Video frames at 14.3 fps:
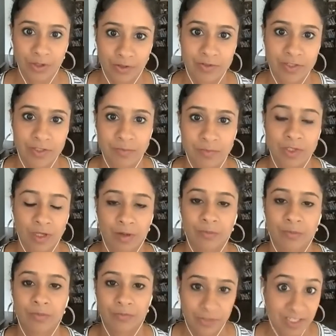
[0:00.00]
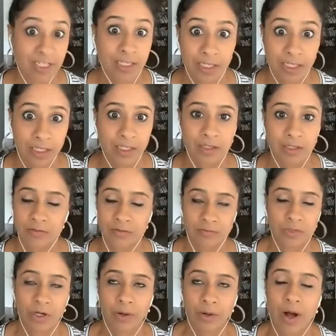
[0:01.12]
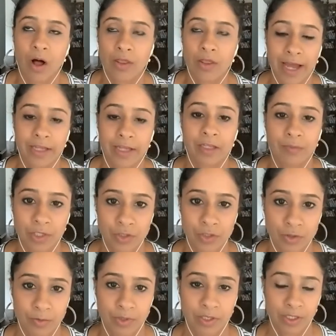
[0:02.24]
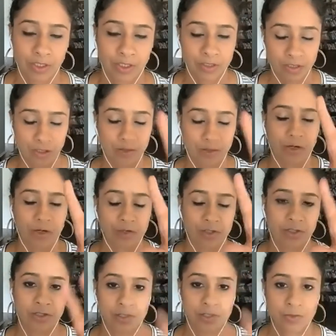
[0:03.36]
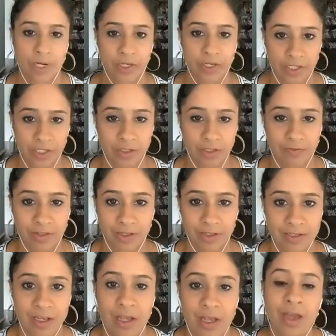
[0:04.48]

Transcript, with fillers: symptom, fatigue, you know all that can be attributed you know to the dysregulation of this